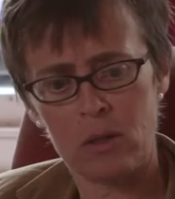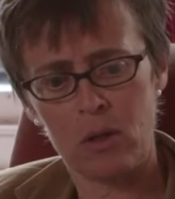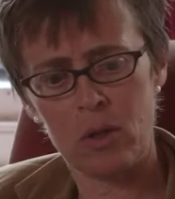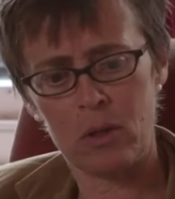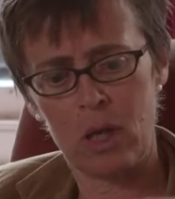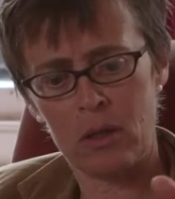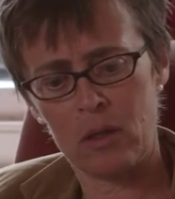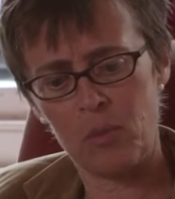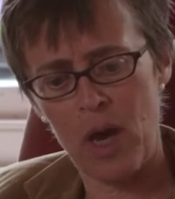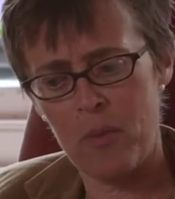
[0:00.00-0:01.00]
So you, you, had
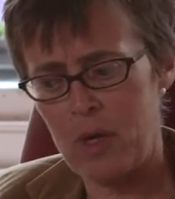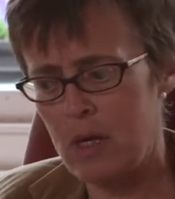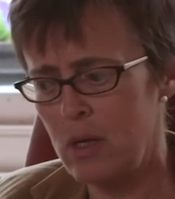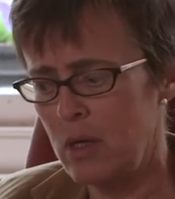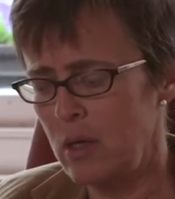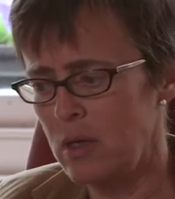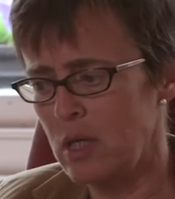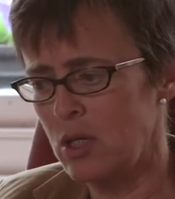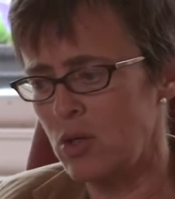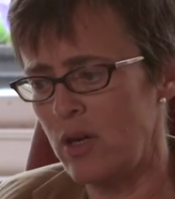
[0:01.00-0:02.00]
this Miami
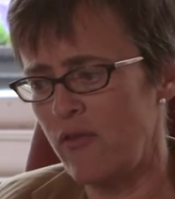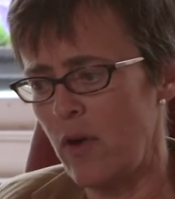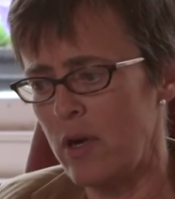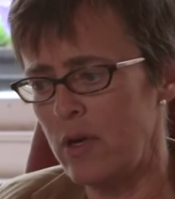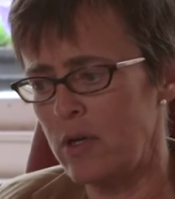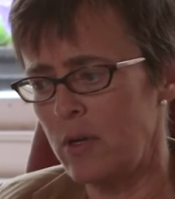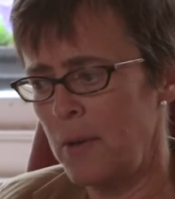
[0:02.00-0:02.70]
District Fund